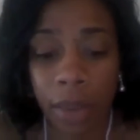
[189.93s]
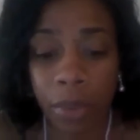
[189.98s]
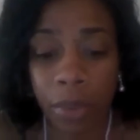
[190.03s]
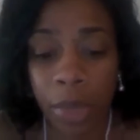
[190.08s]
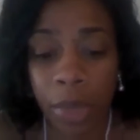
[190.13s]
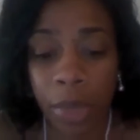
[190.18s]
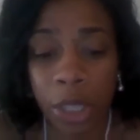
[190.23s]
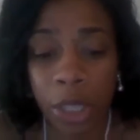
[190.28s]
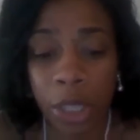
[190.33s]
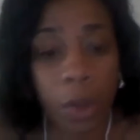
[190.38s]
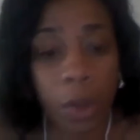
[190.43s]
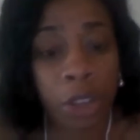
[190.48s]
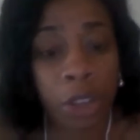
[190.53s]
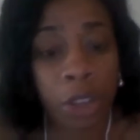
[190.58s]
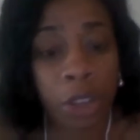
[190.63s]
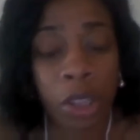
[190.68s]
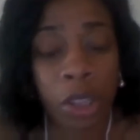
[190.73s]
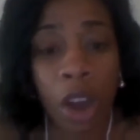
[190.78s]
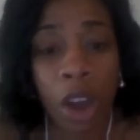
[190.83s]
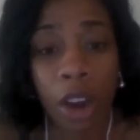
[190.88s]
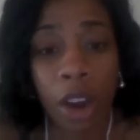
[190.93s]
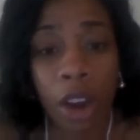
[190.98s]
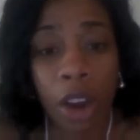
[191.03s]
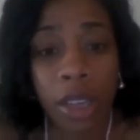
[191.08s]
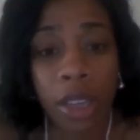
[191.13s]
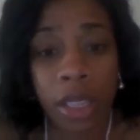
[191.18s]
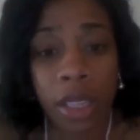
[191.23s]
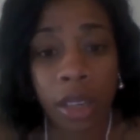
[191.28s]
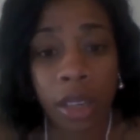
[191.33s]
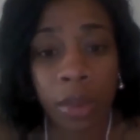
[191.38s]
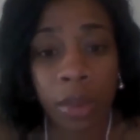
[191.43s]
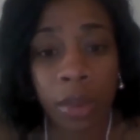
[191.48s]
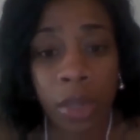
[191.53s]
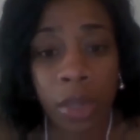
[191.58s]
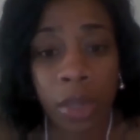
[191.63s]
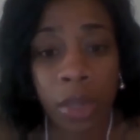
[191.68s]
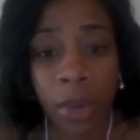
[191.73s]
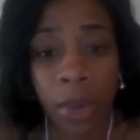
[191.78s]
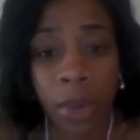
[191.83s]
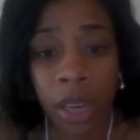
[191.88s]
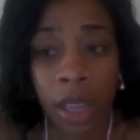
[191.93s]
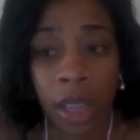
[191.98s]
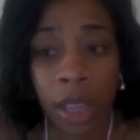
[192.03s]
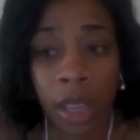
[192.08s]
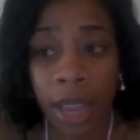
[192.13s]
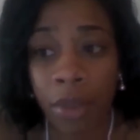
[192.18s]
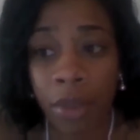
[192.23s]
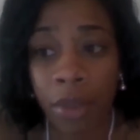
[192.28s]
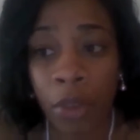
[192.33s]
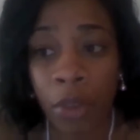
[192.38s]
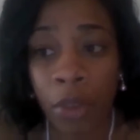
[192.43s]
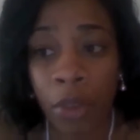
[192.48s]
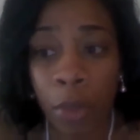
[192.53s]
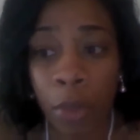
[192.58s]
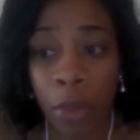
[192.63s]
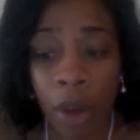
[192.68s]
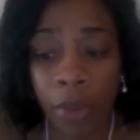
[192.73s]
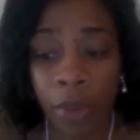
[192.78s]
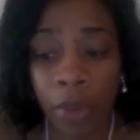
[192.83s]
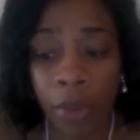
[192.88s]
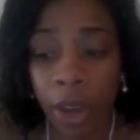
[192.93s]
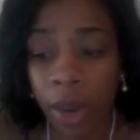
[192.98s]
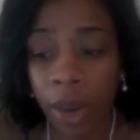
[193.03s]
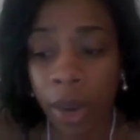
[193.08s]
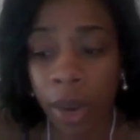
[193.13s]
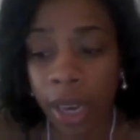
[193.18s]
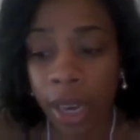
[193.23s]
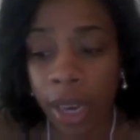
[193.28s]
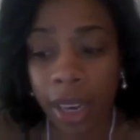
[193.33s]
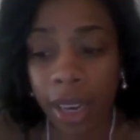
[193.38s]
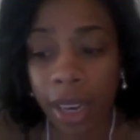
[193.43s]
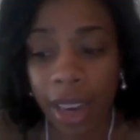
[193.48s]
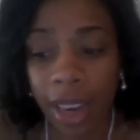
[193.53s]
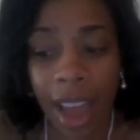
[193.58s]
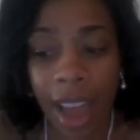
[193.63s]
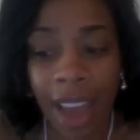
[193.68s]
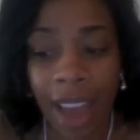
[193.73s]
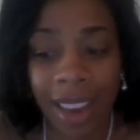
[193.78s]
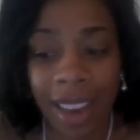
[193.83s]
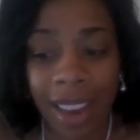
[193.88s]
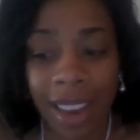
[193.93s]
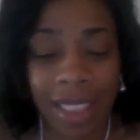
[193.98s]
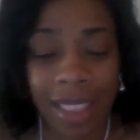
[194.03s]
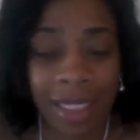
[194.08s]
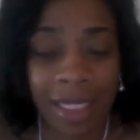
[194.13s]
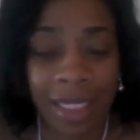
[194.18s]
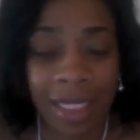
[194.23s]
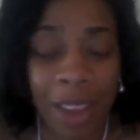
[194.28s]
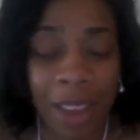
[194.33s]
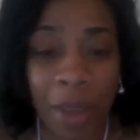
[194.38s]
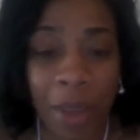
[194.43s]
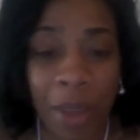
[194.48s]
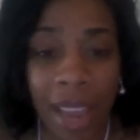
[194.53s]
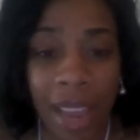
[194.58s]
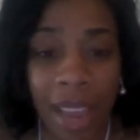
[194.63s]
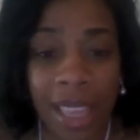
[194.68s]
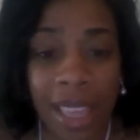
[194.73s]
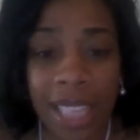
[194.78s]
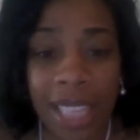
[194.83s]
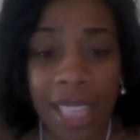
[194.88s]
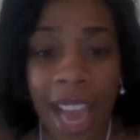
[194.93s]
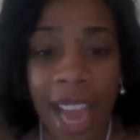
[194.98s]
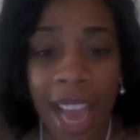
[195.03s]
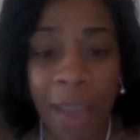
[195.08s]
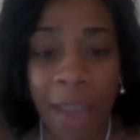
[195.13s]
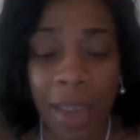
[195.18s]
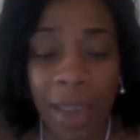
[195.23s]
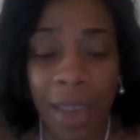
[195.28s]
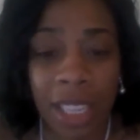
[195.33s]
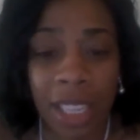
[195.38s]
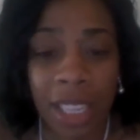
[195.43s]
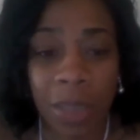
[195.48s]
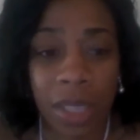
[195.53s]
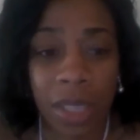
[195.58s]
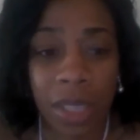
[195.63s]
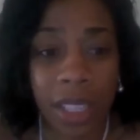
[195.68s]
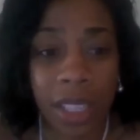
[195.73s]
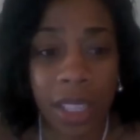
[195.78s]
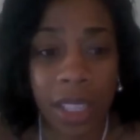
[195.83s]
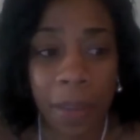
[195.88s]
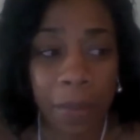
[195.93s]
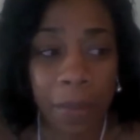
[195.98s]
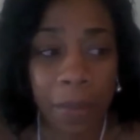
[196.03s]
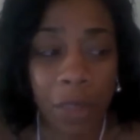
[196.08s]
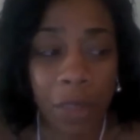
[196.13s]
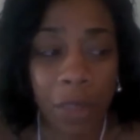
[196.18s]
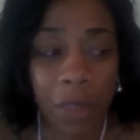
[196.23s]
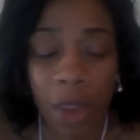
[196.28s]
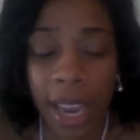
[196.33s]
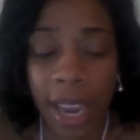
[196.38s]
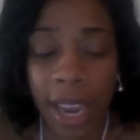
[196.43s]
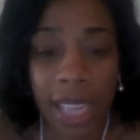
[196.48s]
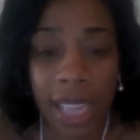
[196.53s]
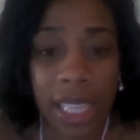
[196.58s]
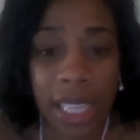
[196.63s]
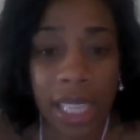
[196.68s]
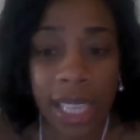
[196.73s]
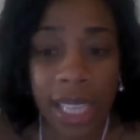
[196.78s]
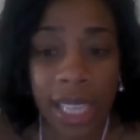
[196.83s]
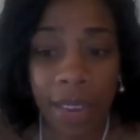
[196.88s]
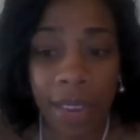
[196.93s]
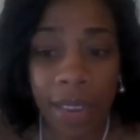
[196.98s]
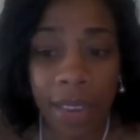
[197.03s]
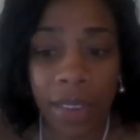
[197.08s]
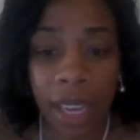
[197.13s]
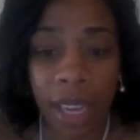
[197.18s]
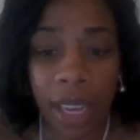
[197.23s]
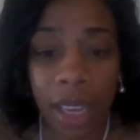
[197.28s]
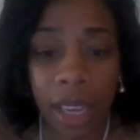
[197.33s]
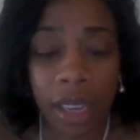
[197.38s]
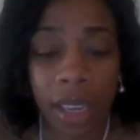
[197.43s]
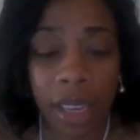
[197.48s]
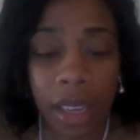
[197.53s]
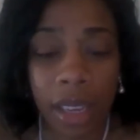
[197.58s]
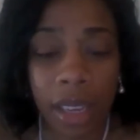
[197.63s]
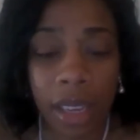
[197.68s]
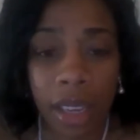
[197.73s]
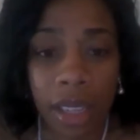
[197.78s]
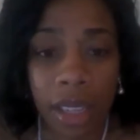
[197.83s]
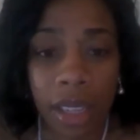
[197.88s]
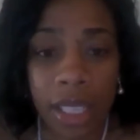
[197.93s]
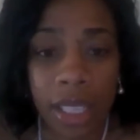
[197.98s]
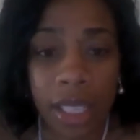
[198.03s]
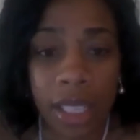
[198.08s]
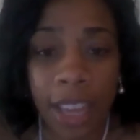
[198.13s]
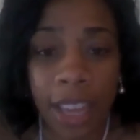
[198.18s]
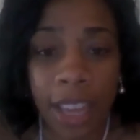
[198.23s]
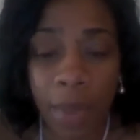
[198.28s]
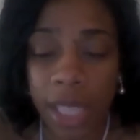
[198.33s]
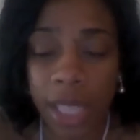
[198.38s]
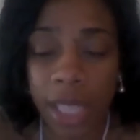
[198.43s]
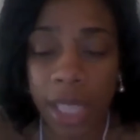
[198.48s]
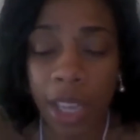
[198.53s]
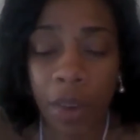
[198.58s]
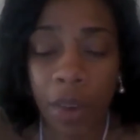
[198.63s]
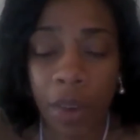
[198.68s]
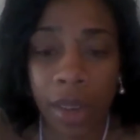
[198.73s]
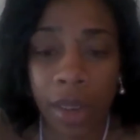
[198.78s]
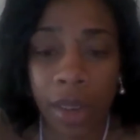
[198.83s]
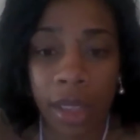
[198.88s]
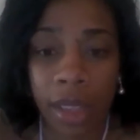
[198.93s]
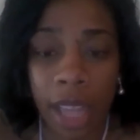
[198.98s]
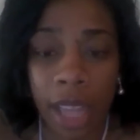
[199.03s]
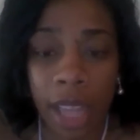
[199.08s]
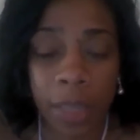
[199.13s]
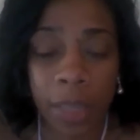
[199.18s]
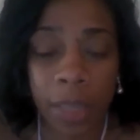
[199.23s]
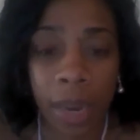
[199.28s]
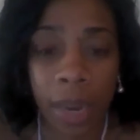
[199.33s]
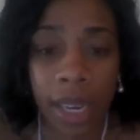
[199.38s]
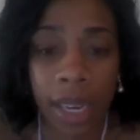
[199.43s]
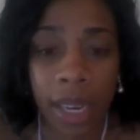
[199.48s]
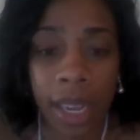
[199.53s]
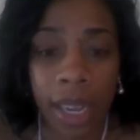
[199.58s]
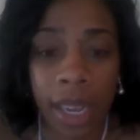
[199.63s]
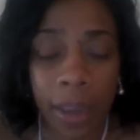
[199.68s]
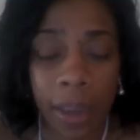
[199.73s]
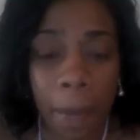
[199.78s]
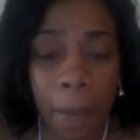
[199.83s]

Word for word: been 200 yards and it's been the length of a football field. And I didn't know that at the time. I just was trying to get to safety and save myself, and that's what I did.